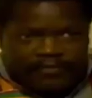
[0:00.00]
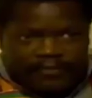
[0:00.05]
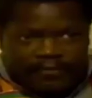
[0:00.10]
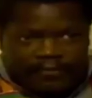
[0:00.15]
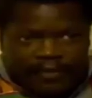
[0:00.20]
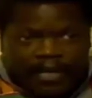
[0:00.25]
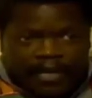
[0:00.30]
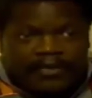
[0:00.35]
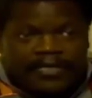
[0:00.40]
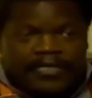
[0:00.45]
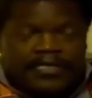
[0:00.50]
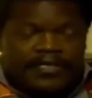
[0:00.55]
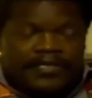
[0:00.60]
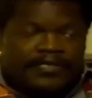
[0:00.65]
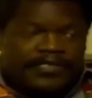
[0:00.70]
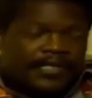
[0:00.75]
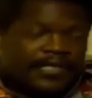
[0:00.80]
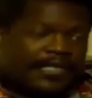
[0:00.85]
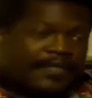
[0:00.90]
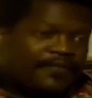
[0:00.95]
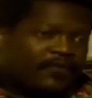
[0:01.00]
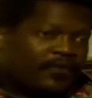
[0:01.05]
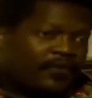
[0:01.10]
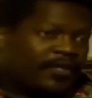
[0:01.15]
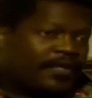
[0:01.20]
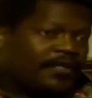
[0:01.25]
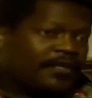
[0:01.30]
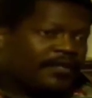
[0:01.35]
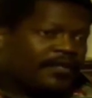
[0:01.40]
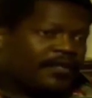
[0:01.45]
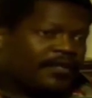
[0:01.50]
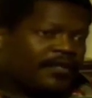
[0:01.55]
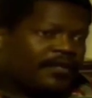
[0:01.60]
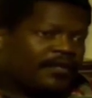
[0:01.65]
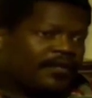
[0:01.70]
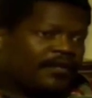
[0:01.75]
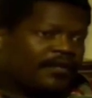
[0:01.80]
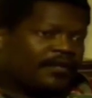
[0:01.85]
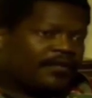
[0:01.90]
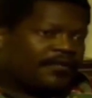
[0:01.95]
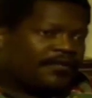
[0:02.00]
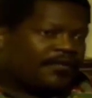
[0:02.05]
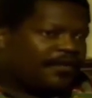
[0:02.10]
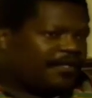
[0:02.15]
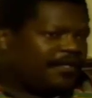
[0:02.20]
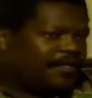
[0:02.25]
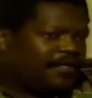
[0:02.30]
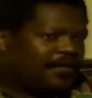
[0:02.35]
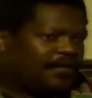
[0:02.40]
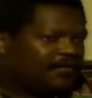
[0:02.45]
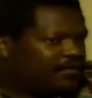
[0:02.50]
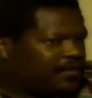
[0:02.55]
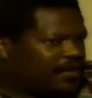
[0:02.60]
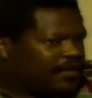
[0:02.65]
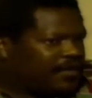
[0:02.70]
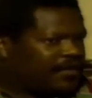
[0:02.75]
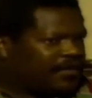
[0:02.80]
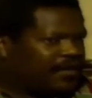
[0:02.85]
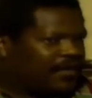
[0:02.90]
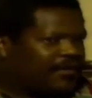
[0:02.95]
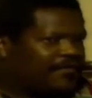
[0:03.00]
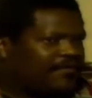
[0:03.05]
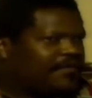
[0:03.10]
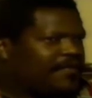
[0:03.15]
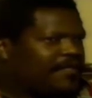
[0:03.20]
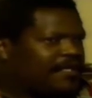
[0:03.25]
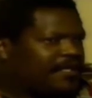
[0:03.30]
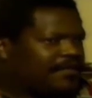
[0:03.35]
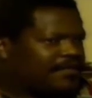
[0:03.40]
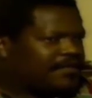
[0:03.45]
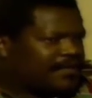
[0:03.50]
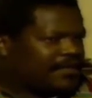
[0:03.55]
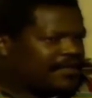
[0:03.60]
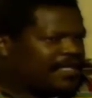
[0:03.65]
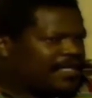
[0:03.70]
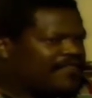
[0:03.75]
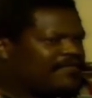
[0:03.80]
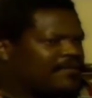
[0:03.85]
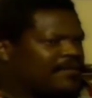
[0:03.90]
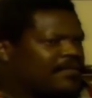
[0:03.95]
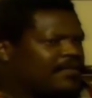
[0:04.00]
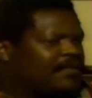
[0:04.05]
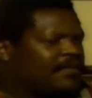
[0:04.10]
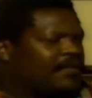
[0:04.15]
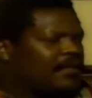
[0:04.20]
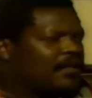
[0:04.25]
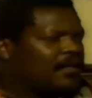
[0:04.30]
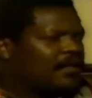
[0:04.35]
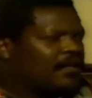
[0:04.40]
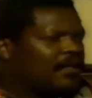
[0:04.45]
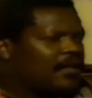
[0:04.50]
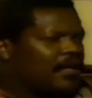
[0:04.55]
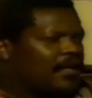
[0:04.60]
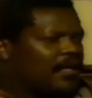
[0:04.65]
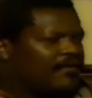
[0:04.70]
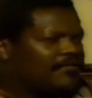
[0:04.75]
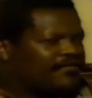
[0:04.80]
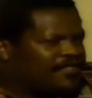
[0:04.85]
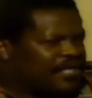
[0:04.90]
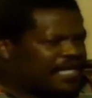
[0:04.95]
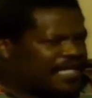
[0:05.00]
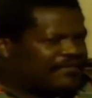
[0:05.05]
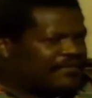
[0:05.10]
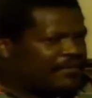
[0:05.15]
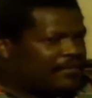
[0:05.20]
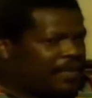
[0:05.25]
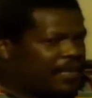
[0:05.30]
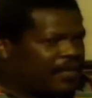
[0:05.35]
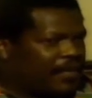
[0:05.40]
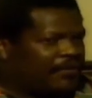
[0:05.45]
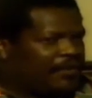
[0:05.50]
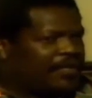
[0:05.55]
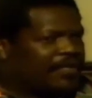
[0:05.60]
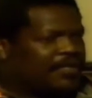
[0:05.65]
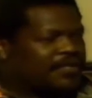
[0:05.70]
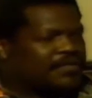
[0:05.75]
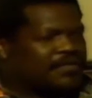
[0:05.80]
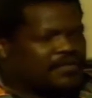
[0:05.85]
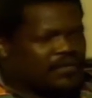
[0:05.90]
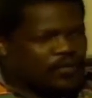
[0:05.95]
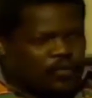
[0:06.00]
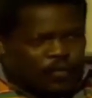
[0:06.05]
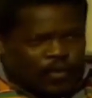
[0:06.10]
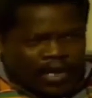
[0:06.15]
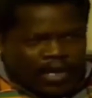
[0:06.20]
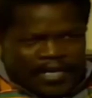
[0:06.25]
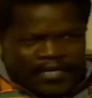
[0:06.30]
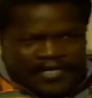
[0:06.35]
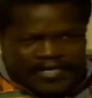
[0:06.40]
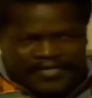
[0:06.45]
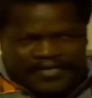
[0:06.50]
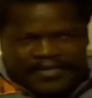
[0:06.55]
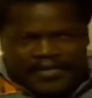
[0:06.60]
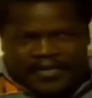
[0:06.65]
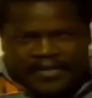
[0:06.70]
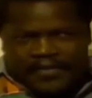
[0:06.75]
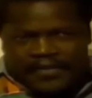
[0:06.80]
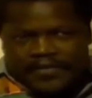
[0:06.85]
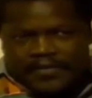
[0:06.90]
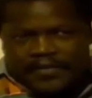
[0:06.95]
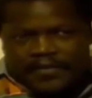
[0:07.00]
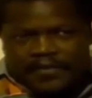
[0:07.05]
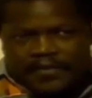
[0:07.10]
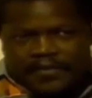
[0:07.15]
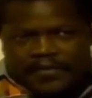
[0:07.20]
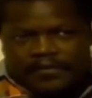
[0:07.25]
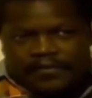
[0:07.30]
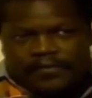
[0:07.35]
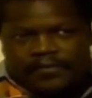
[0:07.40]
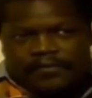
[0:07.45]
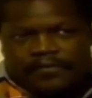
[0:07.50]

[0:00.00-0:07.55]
of American slavery, they don't think of the enslavement of Native Americans. Why is this?